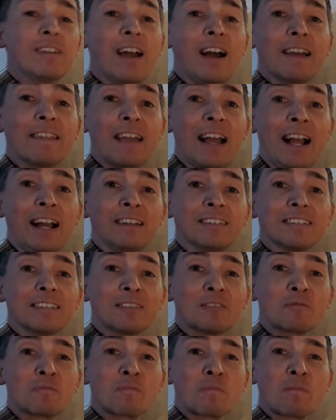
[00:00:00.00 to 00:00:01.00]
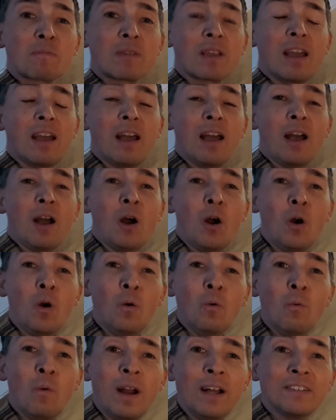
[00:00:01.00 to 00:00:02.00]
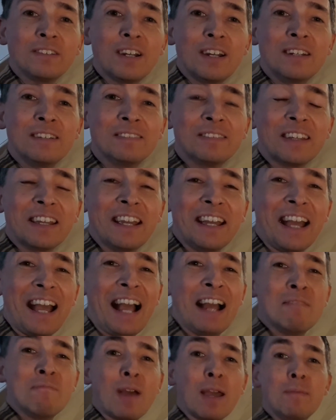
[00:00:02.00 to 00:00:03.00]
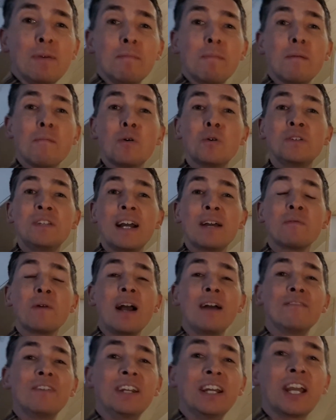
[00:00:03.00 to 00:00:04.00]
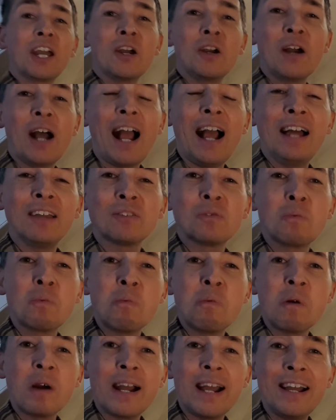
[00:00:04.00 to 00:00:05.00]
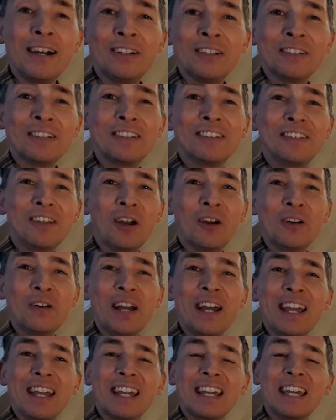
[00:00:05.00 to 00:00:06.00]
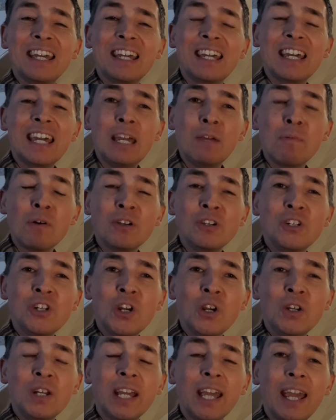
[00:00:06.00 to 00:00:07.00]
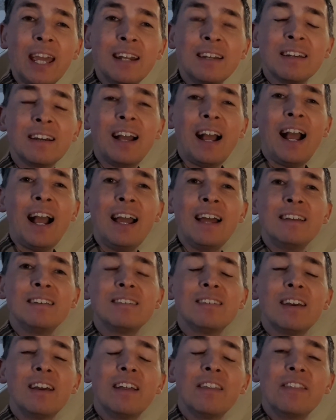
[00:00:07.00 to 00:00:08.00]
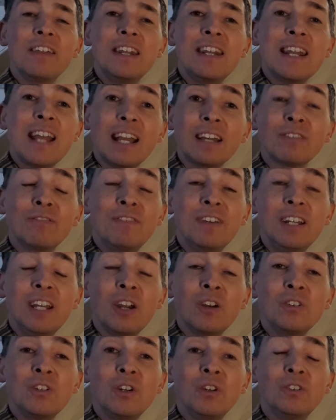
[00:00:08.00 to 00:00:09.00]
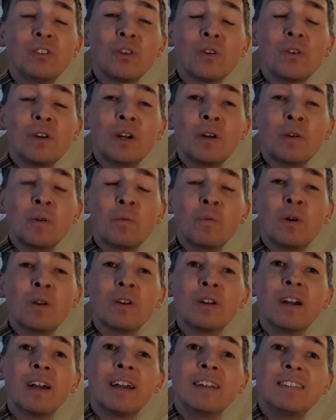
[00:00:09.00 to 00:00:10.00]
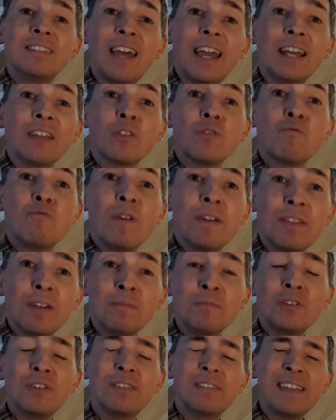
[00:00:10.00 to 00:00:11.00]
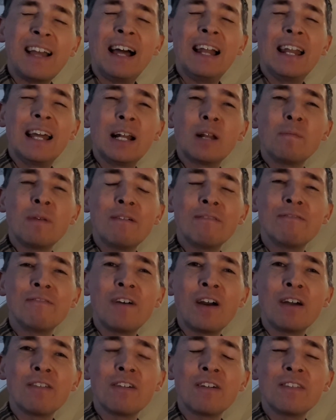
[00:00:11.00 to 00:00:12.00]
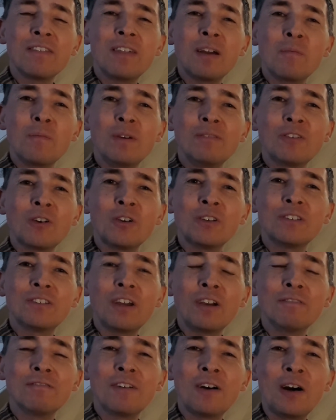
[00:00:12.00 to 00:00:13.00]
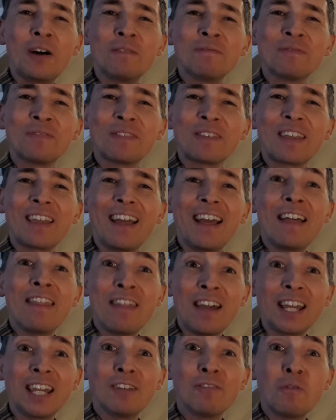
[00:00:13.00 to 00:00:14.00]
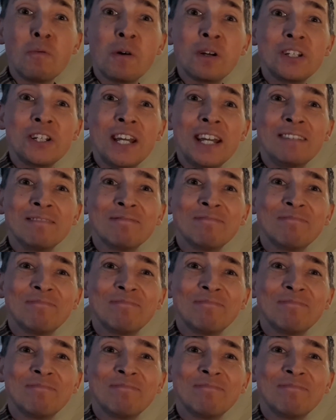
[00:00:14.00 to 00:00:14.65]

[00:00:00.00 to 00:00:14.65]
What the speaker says: like that. Well done. And maybe Mum or Dad were having a go as well. So keep on tuning in, and the next video tutorial will take the rhythm just that little bit further than we've gone so far. Thank you for watching.